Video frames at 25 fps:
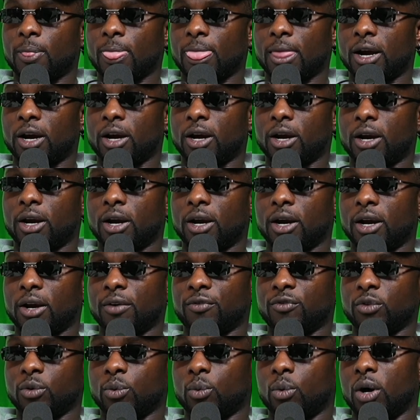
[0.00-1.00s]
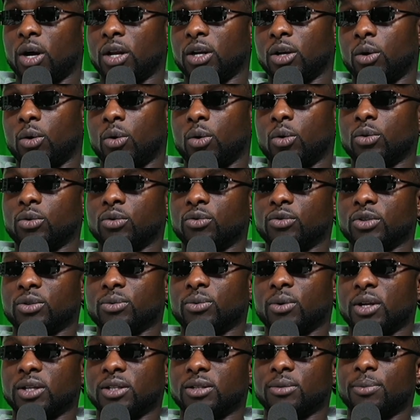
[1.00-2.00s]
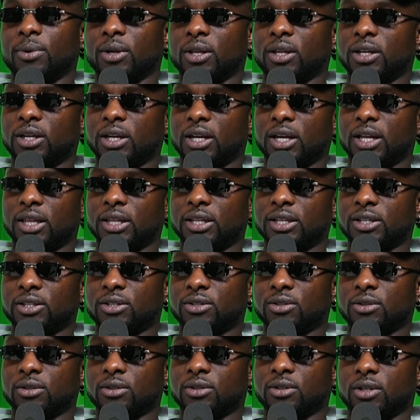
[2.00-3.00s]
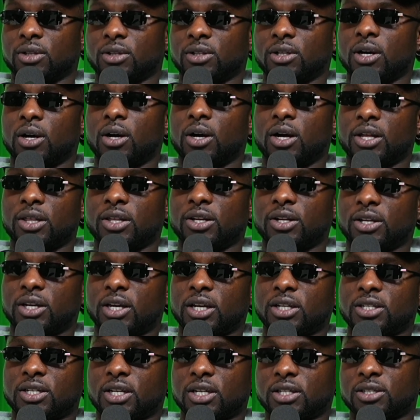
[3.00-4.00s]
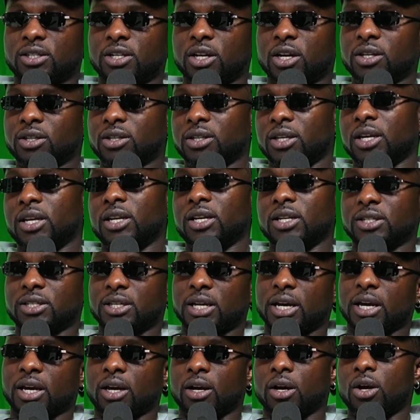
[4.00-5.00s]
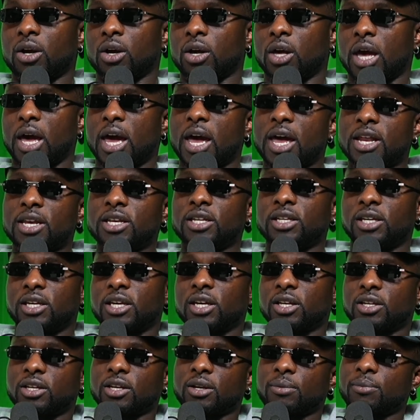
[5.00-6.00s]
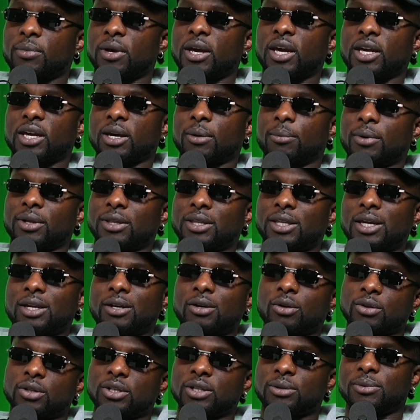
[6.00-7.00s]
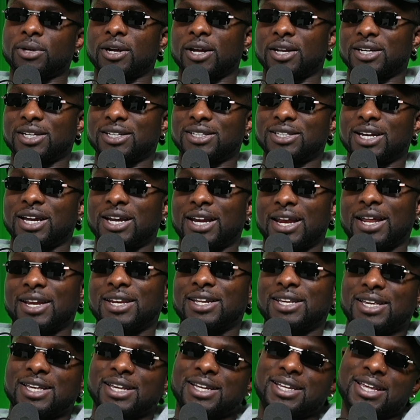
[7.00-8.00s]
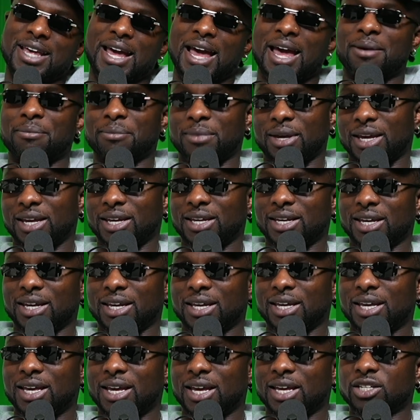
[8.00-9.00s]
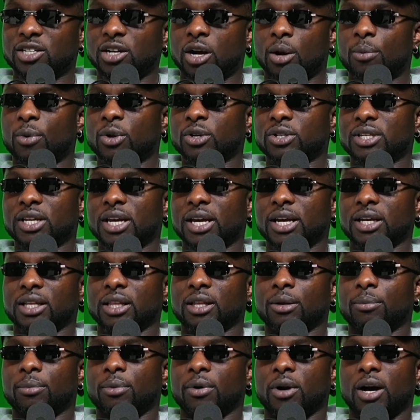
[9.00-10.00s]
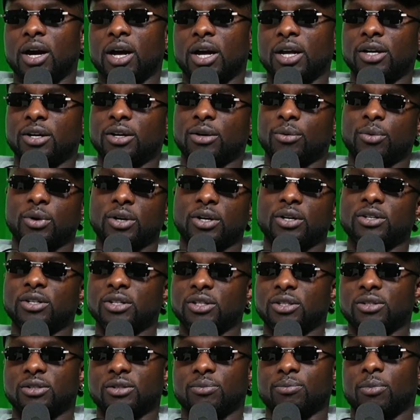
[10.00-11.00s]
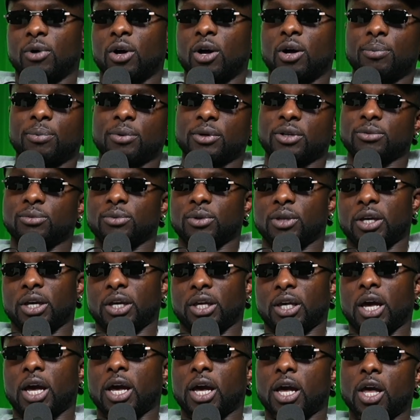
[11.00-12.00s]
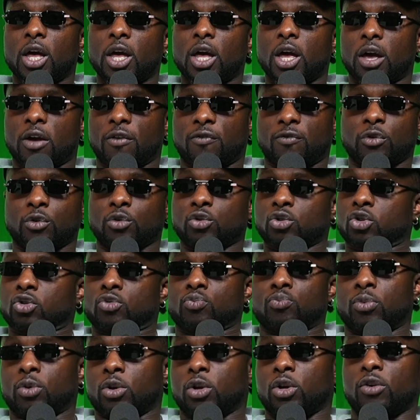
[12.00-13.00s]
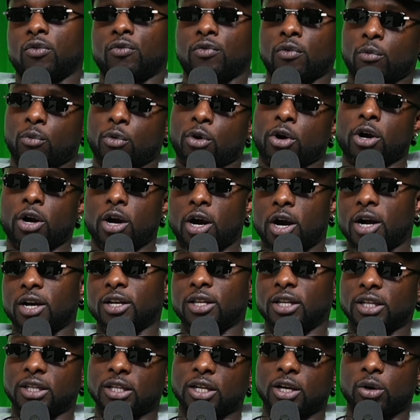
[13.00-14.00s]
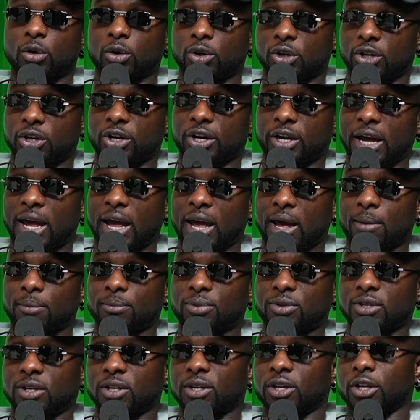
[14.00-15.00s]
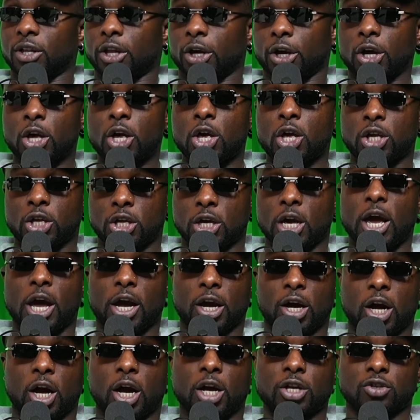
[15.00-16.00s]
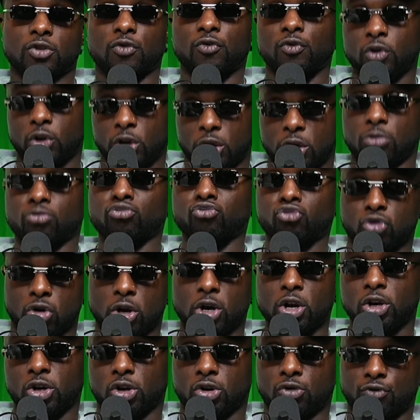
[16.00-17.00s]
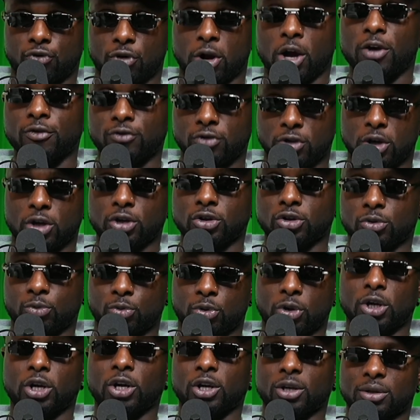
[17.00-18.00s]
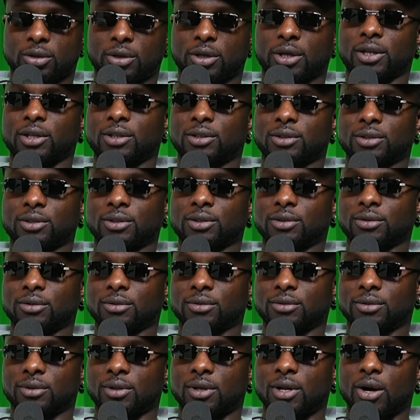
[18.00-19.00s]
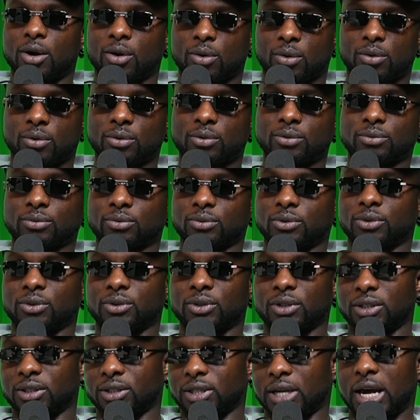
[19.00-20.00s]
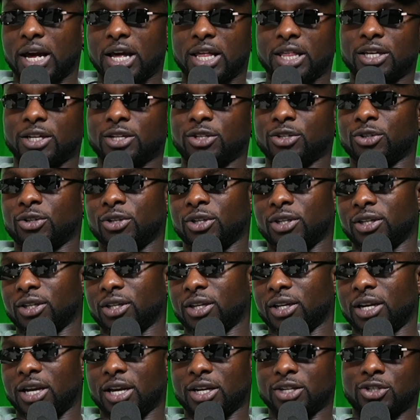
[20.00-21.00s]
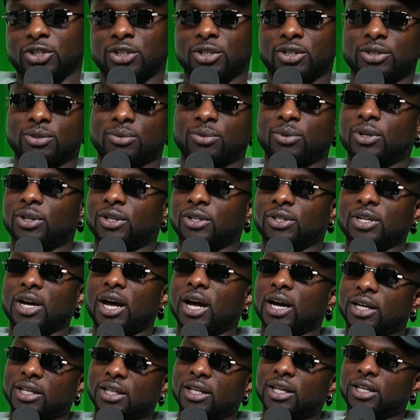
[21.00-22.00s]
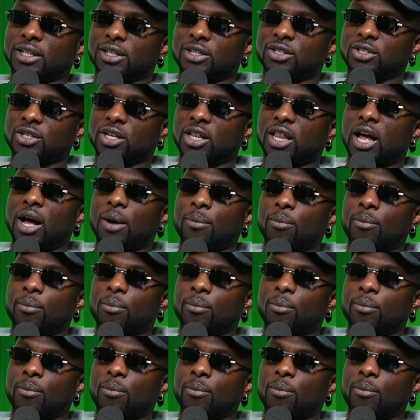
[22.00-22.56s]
if you want to hold responsibility at least to tell other kids, because their thing is like, any kid can make it, but they know deep down inside any kid can't make it. It's almost like LeBron or one of these ball players be like, yeah, if you just believe and work hard, like they go to their camps and they're like, yeah, guys, if you keep training 5 days a week, like, no, you need talent, you need connections. What are you talking? Like, there's a lot.